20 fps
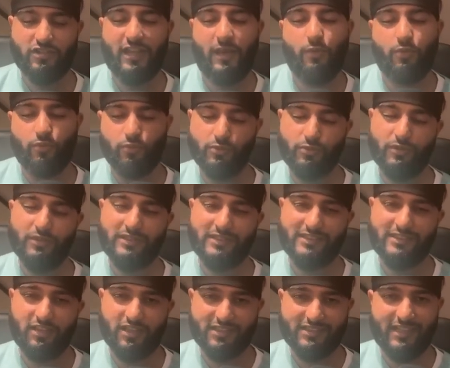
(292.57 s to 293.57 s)
and we will
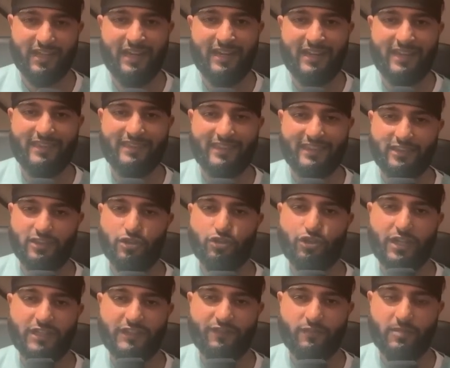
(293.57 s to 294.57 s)
discuss that at length in the
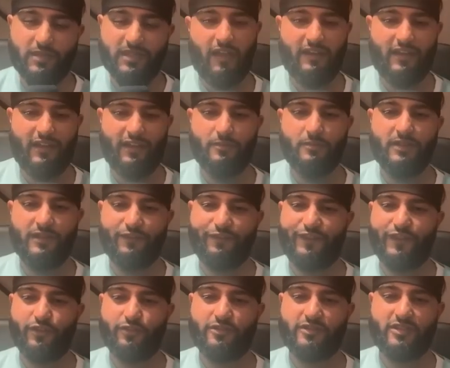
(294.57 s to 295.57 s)
transfer plan. Now, the
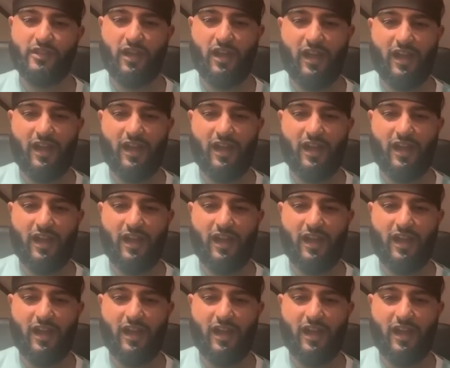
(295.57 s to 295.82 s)
midfield.